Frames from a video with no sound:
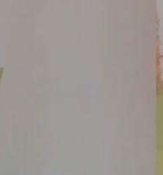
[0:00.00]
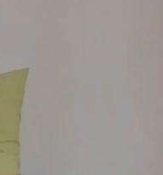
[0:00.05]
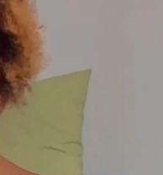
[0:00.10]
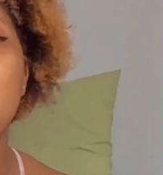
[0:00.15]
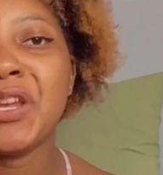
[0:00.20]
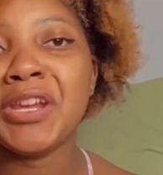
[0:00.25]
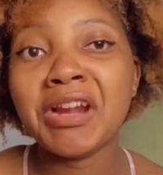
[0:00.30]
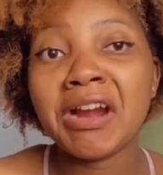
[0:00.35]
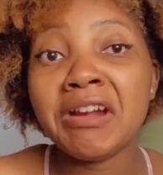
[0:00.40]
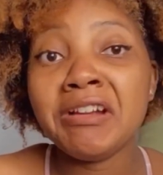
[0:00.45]

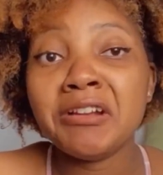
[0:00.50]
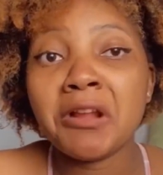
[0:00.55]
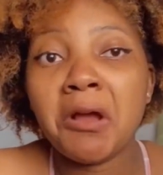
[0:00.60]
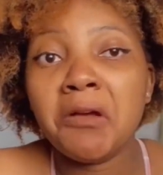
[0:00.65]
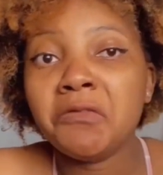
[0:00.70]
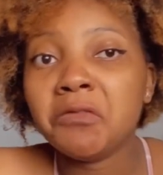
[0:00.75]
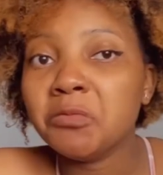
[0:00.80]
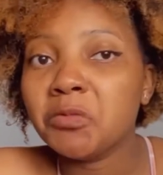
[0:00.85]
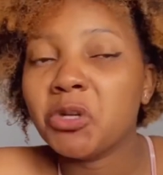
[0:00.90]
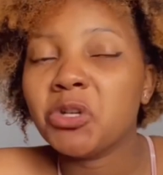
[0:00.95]
thing I
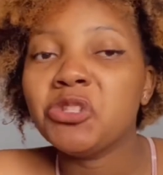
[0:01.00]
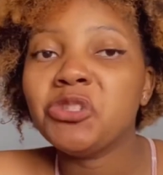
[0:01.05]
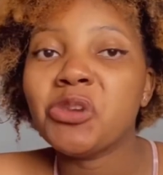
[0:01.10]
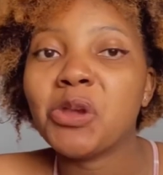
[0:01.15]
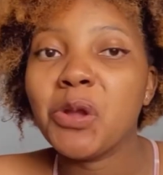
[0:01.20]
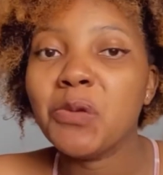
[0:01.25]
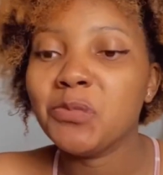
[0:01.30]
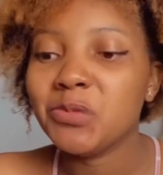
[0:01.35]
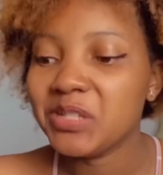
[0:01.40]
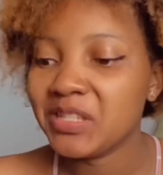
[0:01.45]
love about
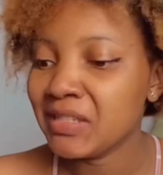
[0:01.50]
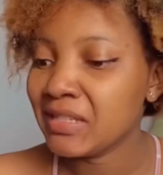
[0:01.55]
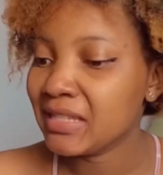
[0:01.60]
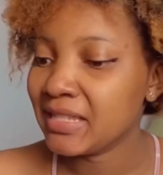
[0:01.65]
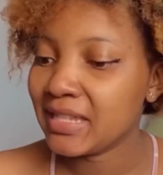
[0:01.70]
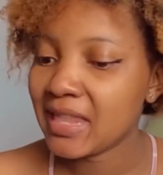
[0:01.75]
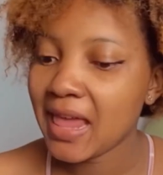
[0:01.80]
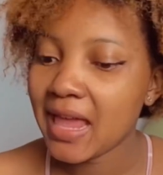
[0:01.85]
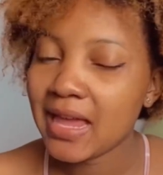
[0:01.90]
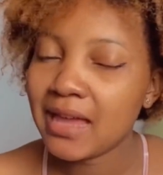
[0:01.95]
Germans
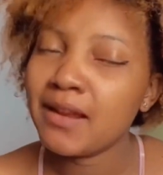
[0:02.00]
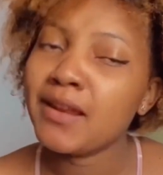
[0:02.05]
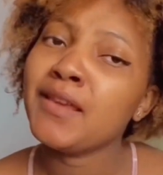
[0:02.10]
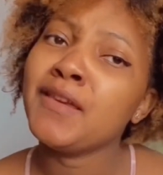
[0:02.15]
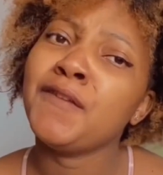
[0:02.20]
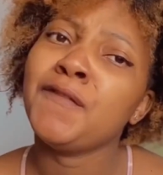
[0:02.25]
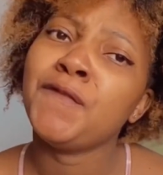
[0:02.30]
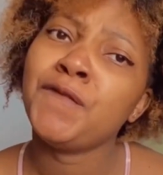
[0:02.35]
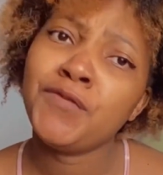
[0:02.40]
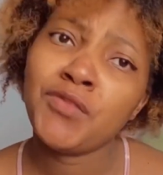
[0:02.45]
is that
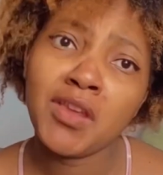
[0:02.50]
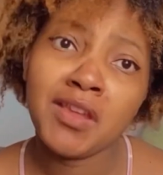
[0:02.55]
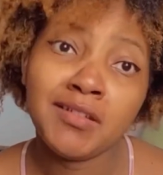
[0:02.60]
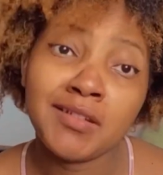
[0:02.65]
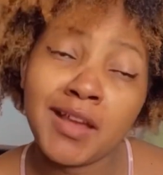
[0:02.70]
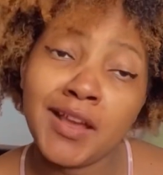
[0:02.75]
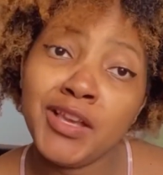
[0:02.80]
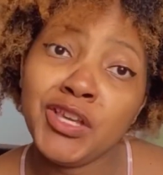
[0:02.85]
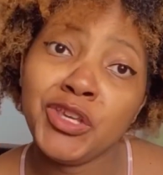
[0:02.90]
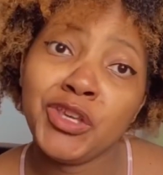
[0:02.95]
if they
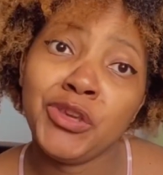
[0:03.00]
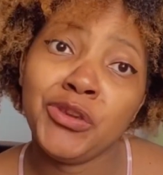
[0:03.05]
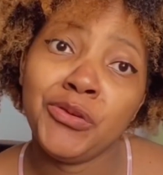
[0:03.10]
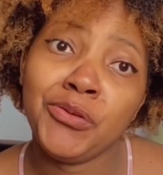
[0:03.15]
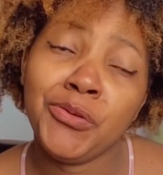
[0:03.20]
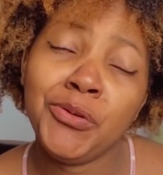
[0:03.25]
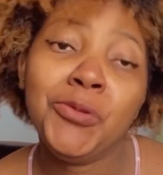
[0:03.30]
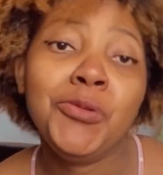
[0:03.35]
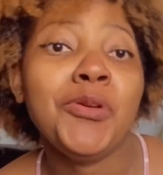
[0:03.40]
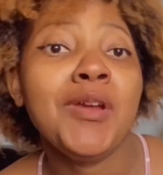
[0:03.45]
like
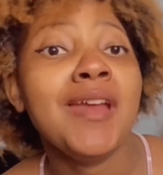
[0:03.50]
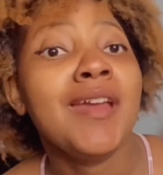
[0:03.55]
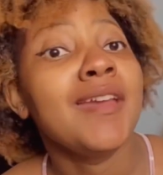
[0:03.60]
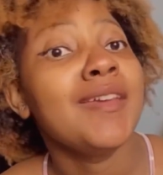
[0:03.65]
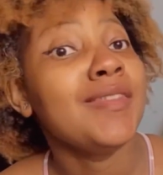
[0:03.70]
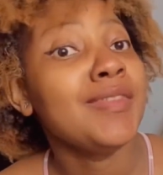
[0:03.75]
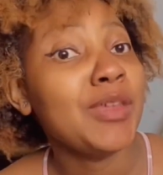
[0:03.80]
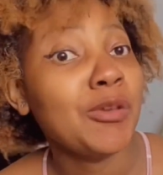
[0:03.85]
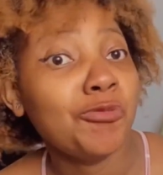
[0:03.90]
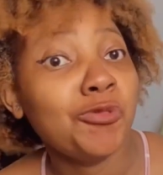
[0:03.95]
you,
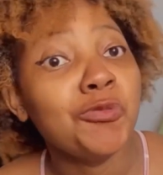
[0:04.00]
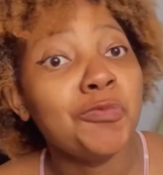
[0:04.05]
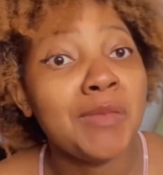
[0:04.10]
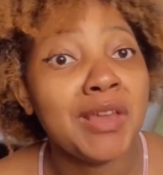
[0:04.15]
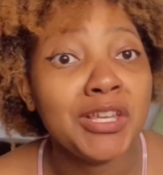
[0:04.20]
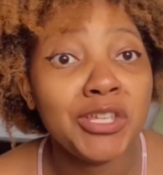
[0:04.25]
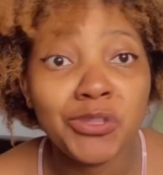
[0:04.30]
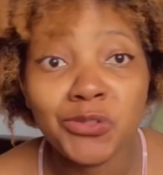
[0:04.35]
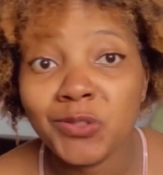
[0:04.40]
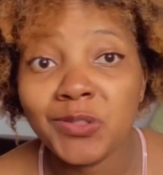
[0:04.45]
they will
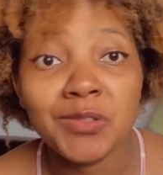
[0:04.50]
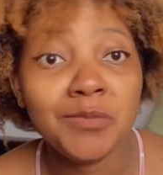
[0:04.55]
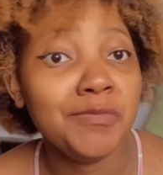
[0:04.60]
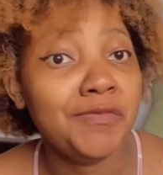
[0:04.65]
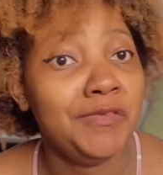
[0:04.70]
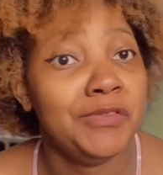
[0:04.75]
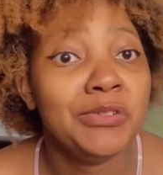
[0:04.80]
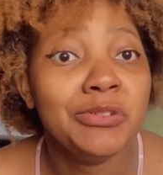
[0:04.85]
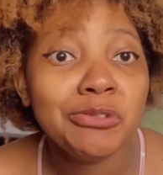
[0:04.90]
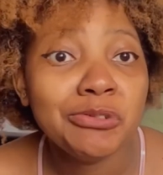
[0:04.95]
make you some
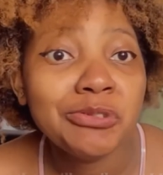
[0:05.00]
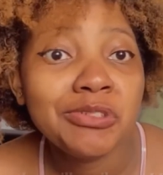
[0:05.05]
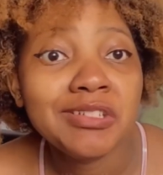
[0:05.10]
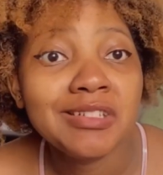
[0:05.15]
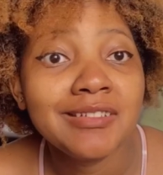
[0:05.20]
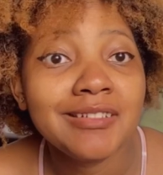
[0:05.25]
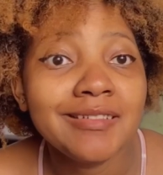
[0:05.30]
food.